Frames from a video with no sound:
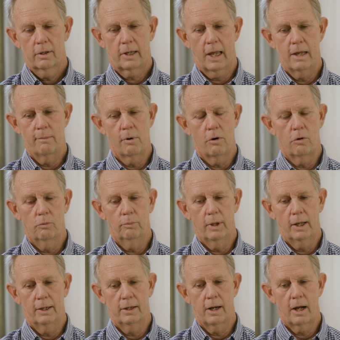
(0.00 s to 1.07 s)
Came home
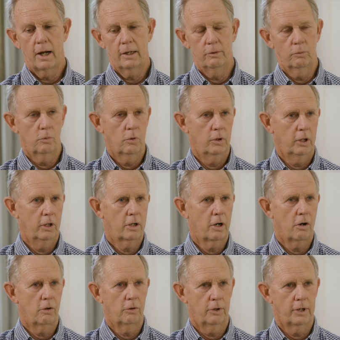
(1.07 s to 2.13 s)
that night, and Woody
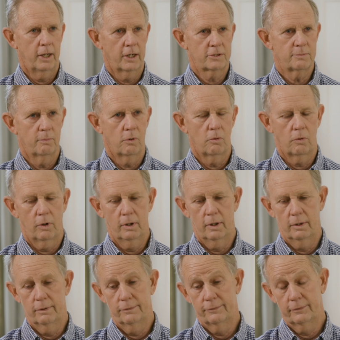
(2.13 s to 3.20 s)
called the next morning
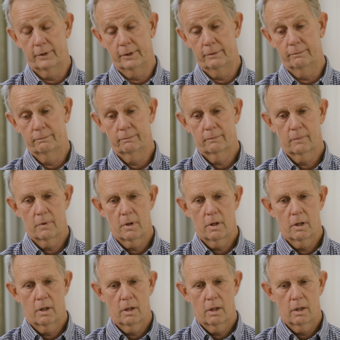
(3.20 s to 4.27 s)
and said,
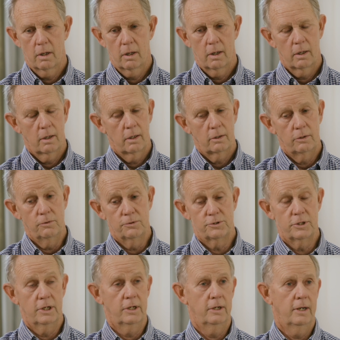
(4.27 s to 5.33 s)
you
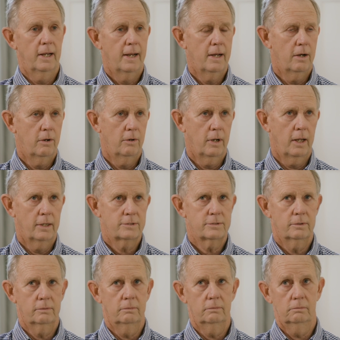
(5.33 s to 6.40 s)
sitting down? I
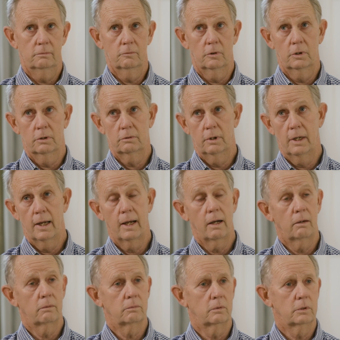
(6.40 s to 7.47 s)
said, well,
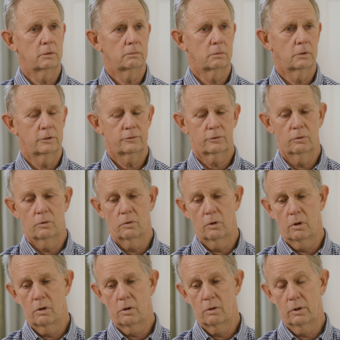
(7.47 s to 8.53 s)
yeah, what, what's
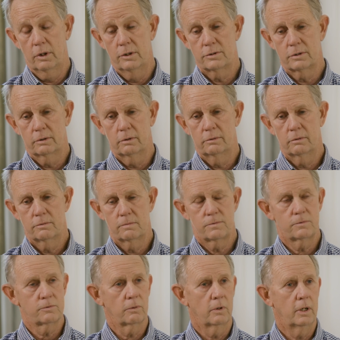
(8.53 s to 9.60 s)
going on? He said,
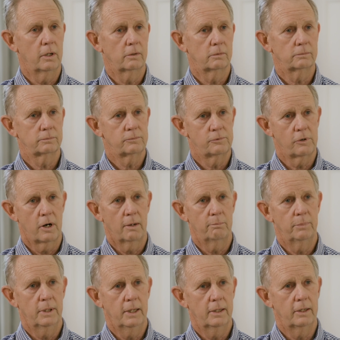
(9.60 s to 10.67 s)
Swale
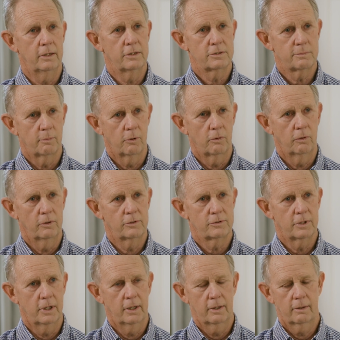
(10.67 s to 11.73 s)
dropped dead this morning,
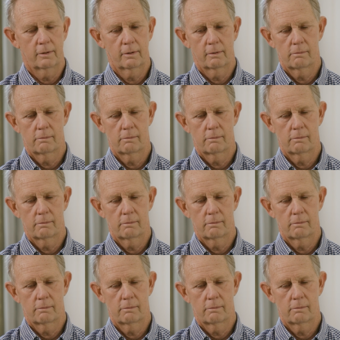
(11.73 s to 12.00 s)
Seth